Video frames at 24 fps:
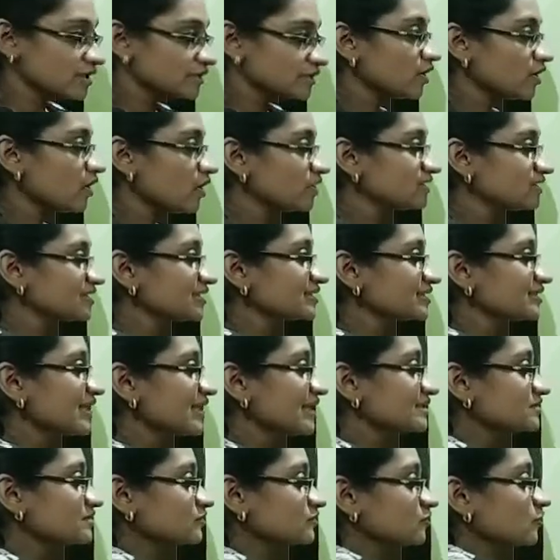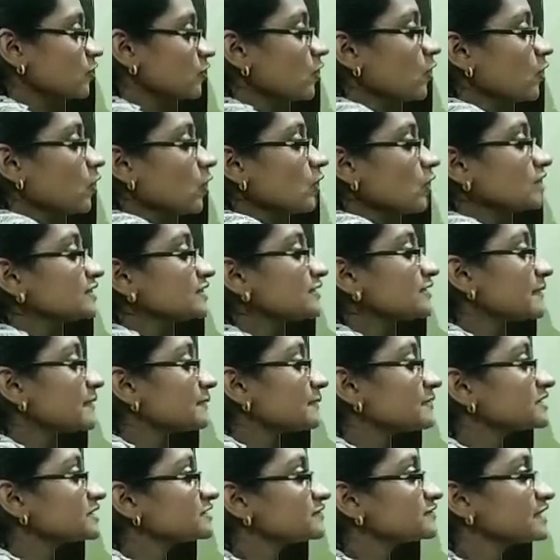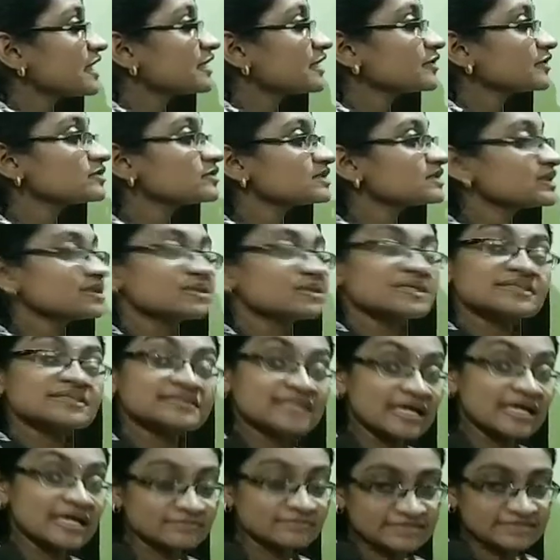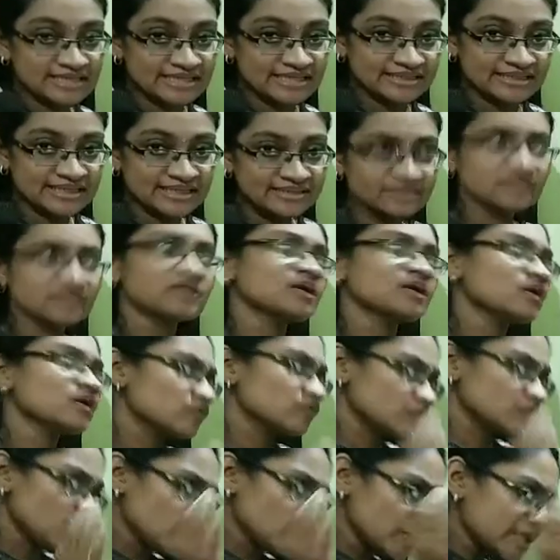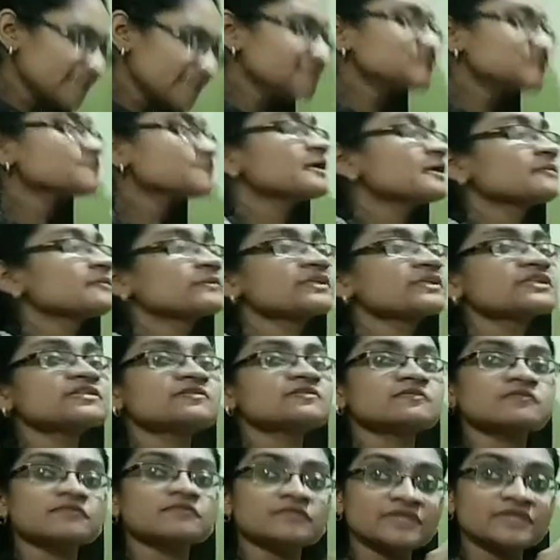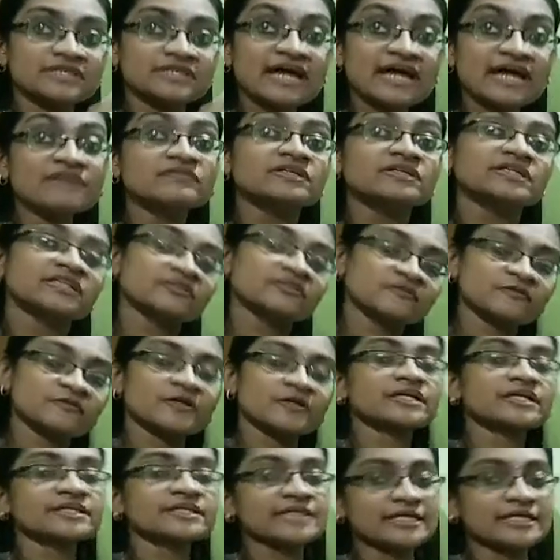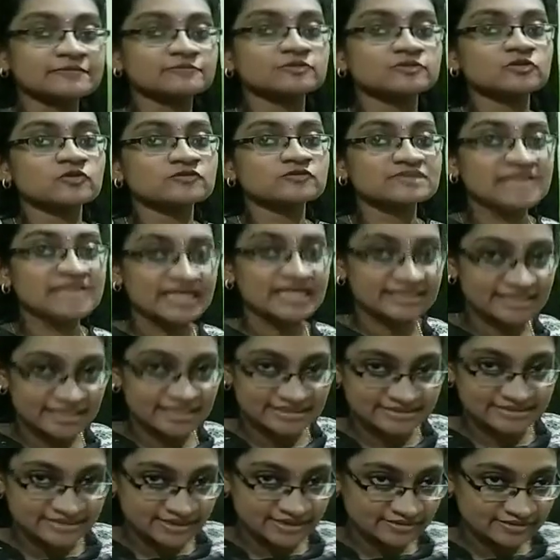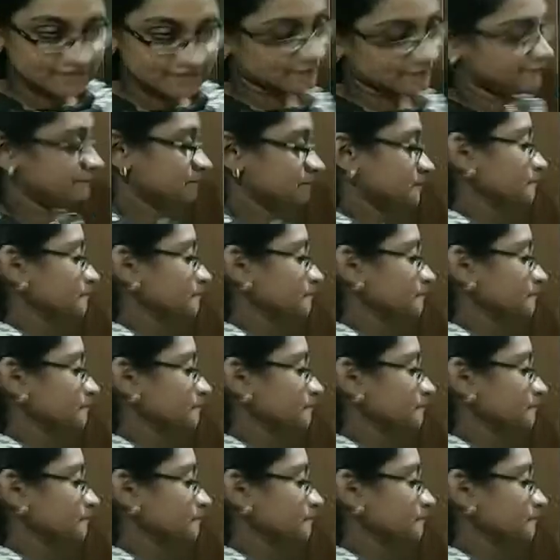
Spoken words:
Don't think that for all the purpose we are using the same satellite. For each purpose we have different types of satellites are there.